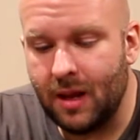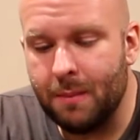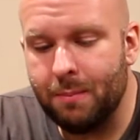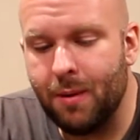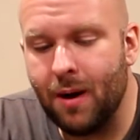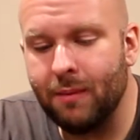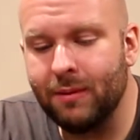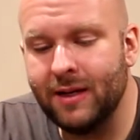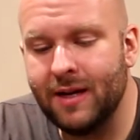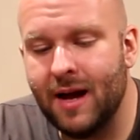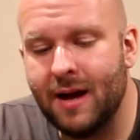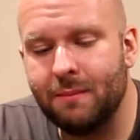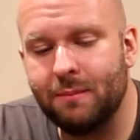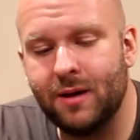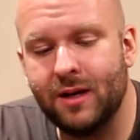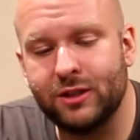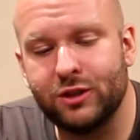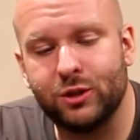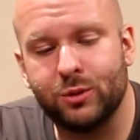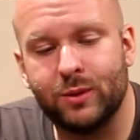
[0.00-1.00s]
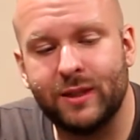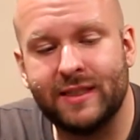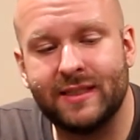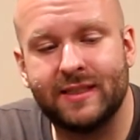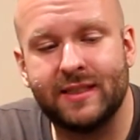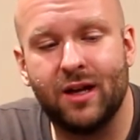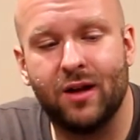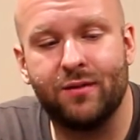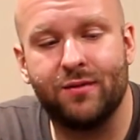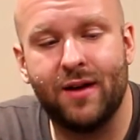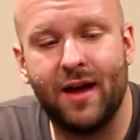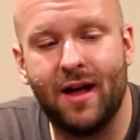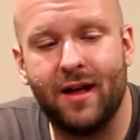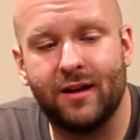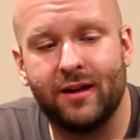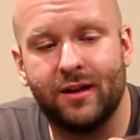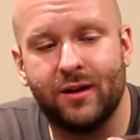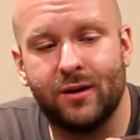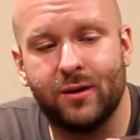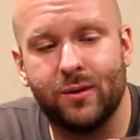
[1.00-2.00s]
Probably not much resale
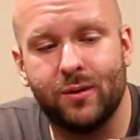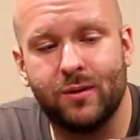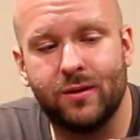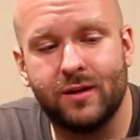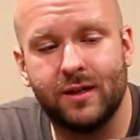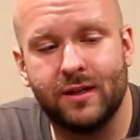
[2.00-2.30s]
value